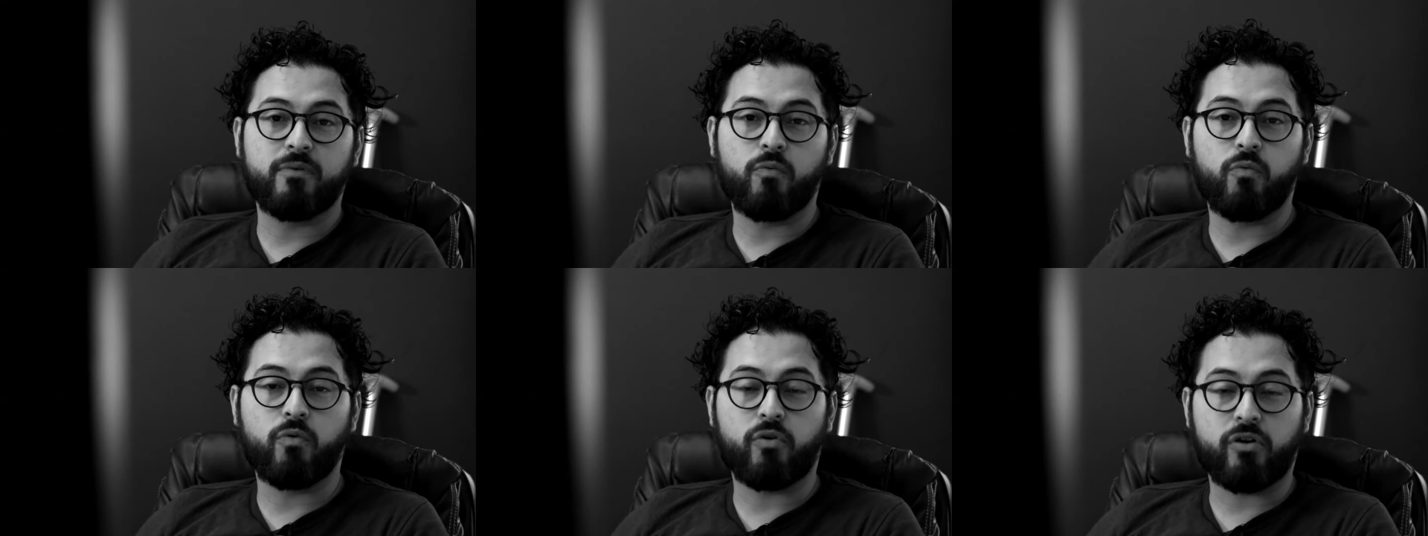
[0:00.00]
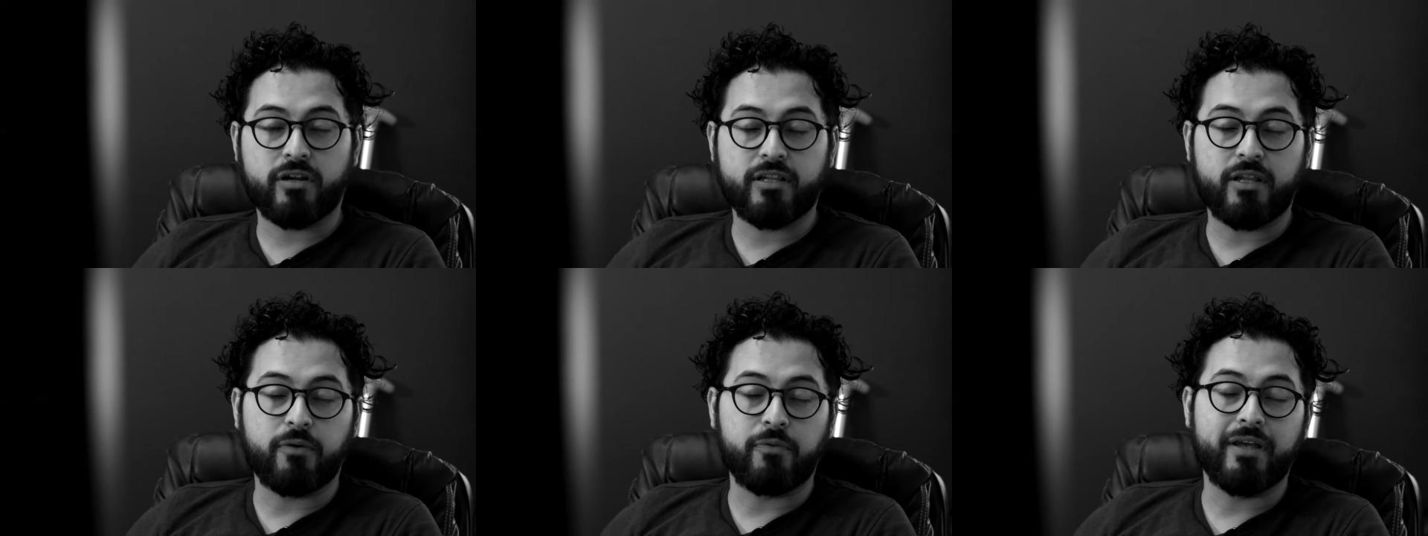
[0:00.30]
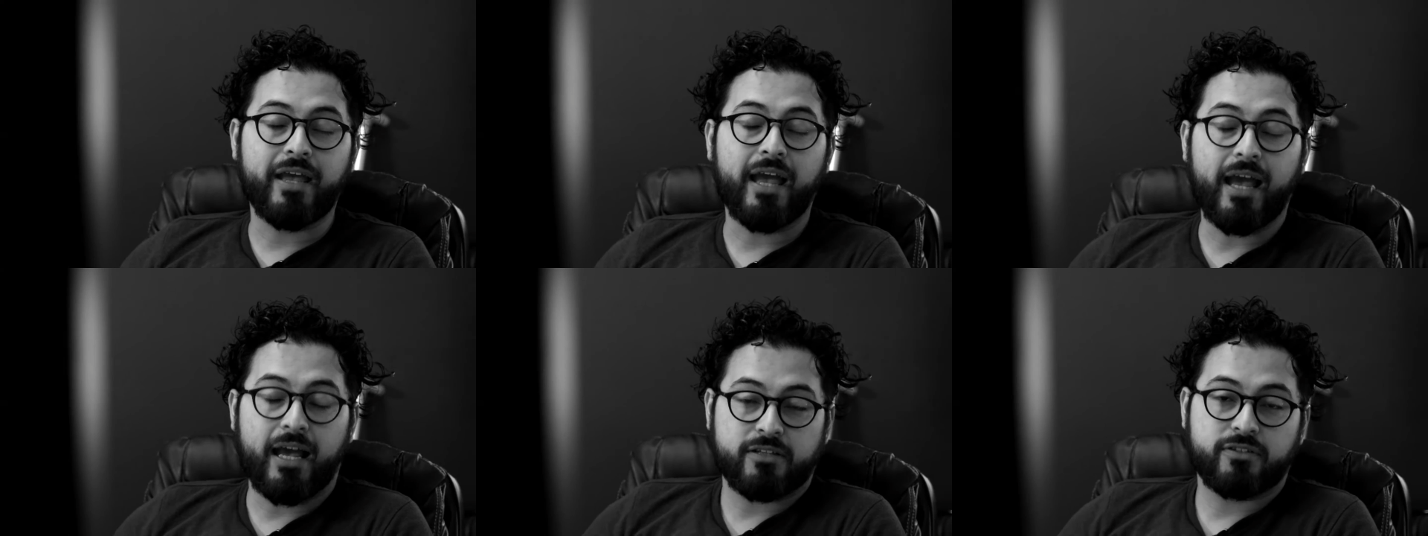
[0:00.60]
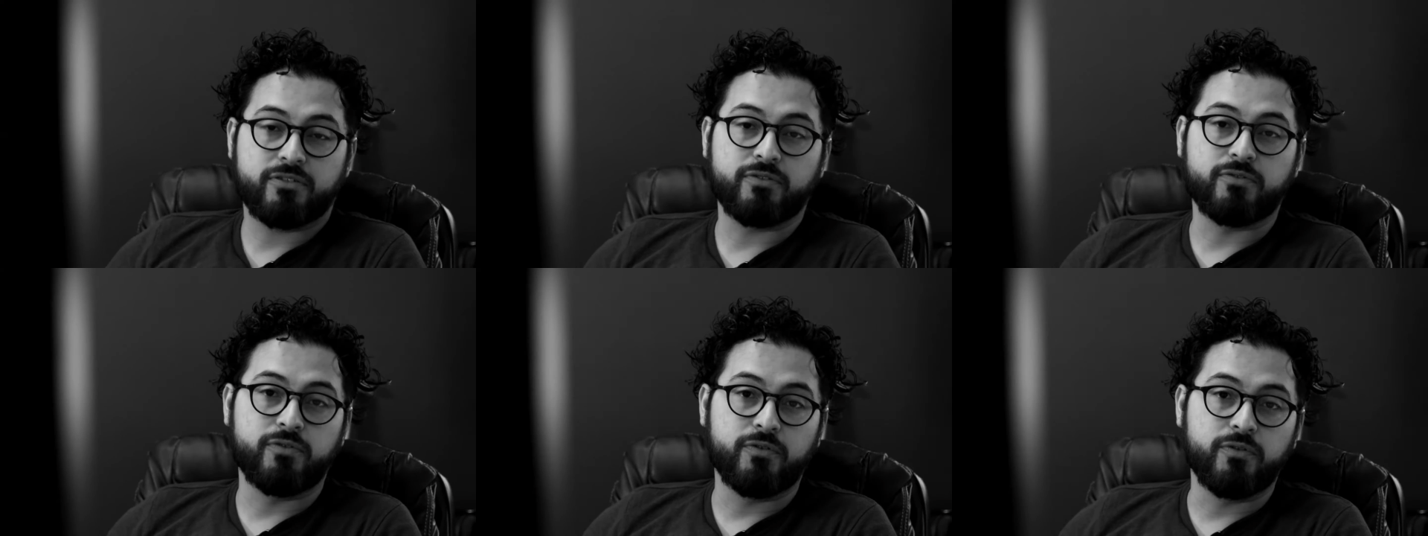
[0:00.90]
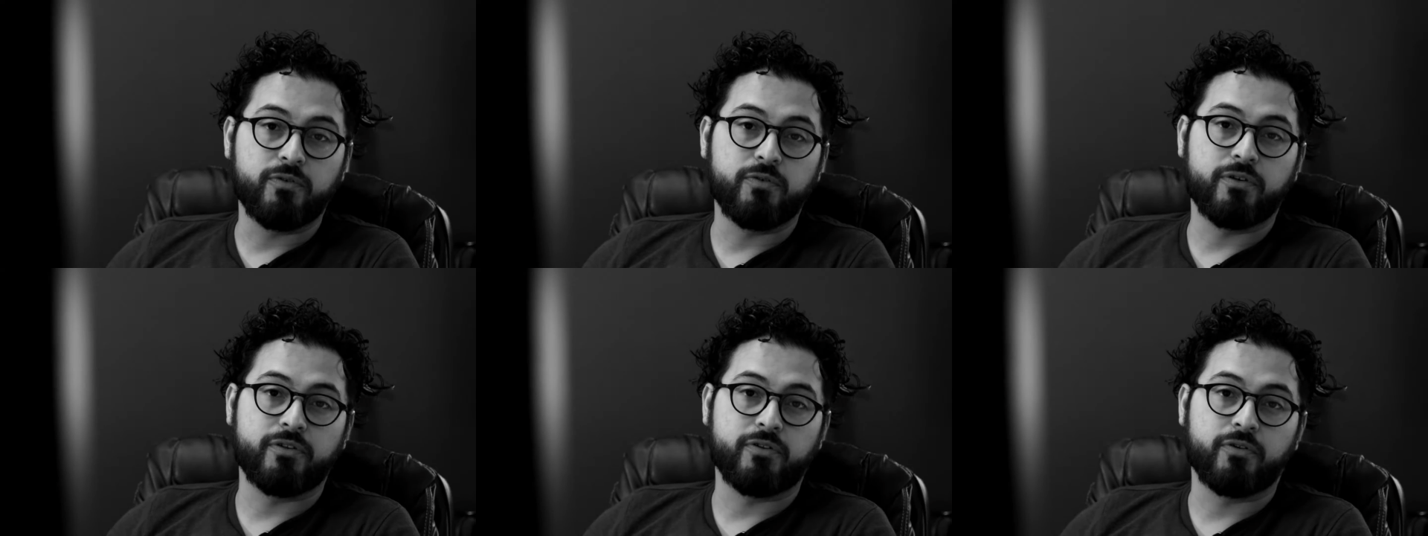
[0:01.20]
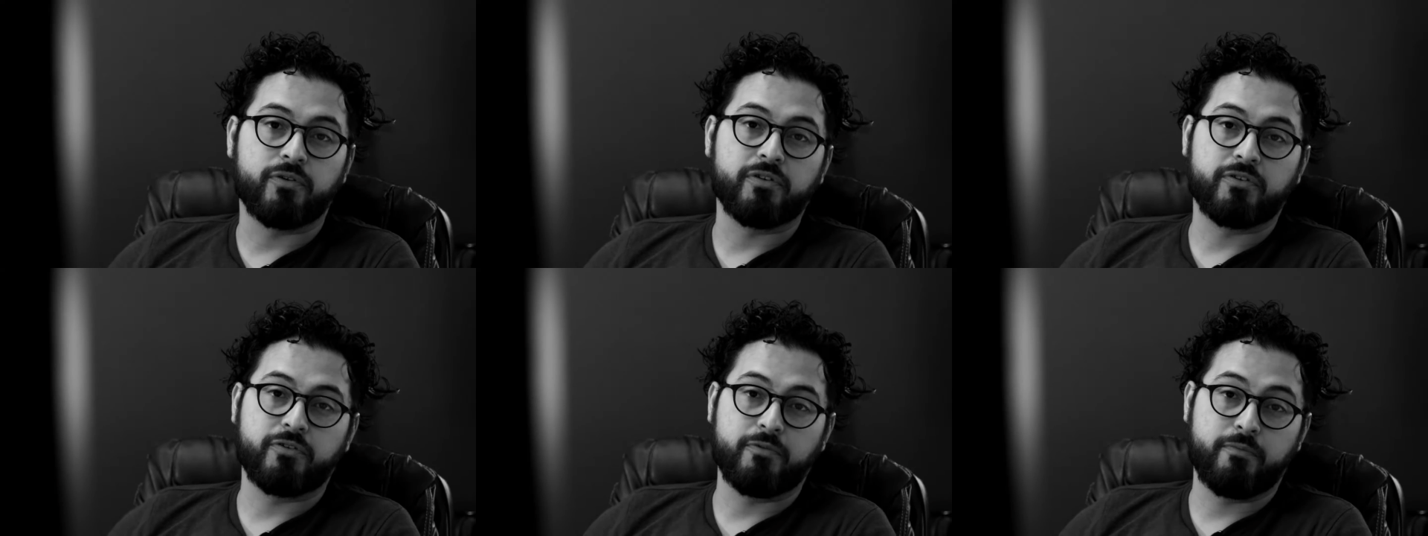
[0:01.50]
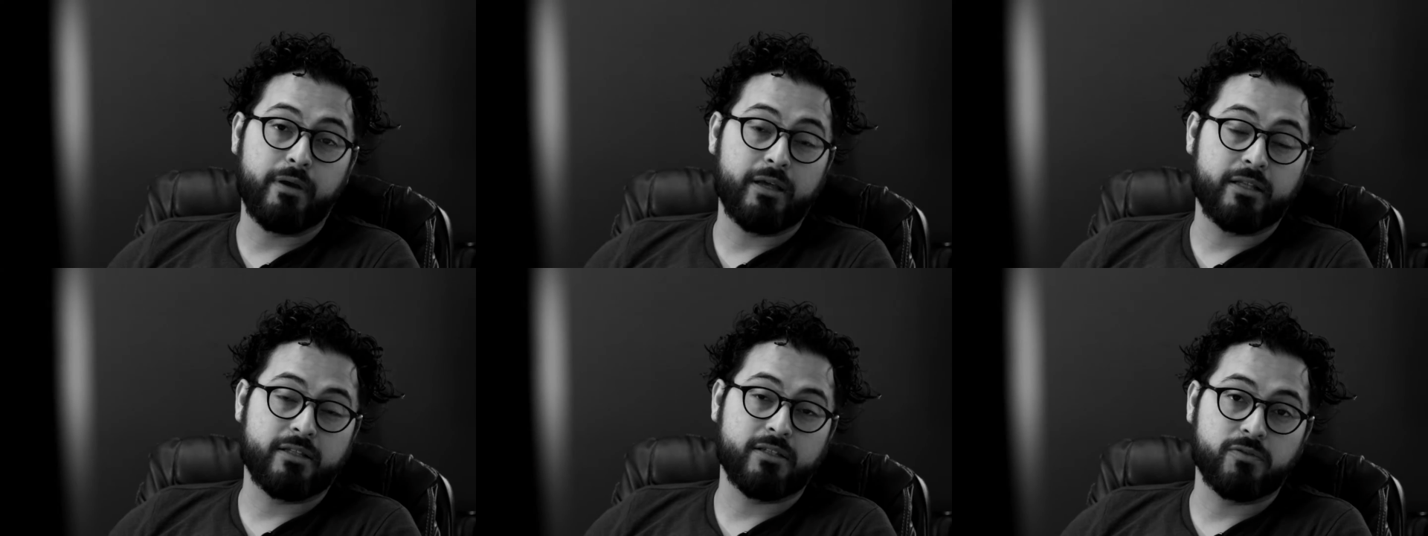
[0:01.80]
work that we had to do in order to
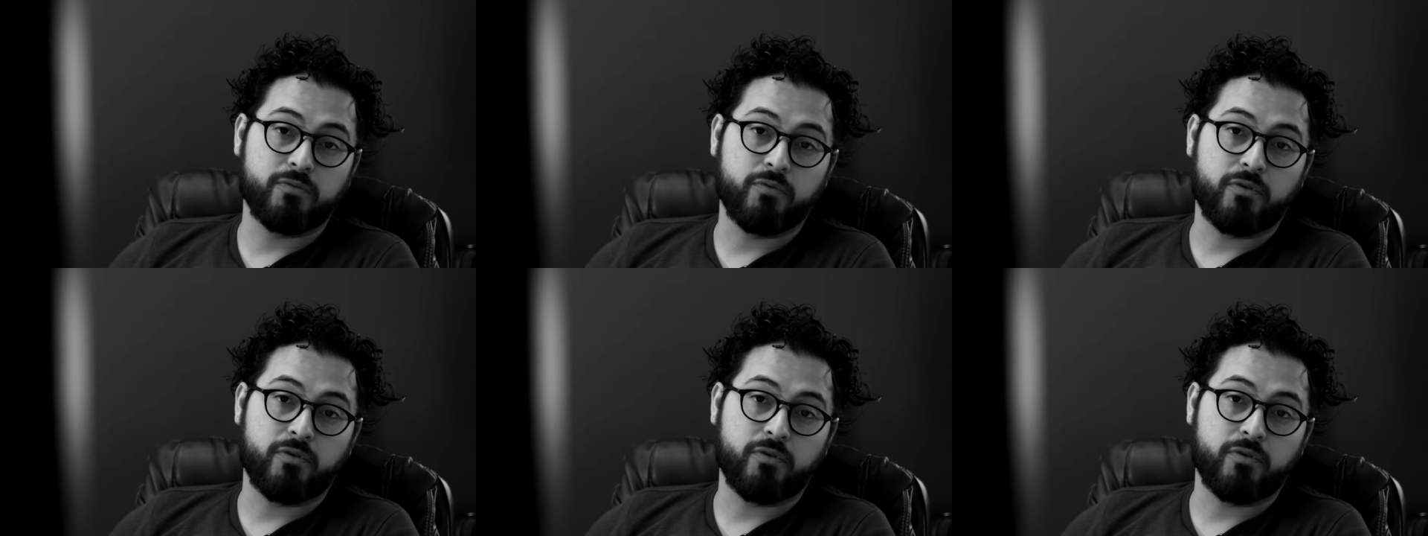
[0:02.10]
make this